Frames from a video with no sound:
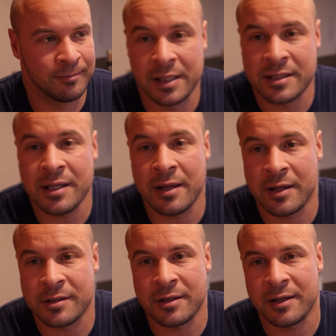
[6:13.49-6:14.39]
That's it.
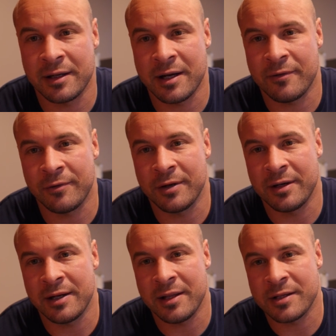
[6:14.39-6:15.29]
That's all that I got for you
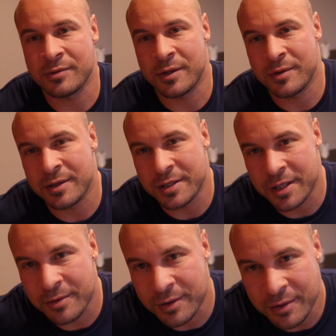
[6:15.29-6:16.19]
today. That's what I wanted to
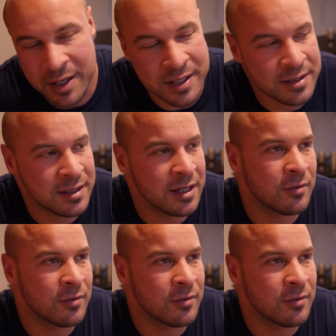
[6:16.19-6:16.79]
share with you guys today.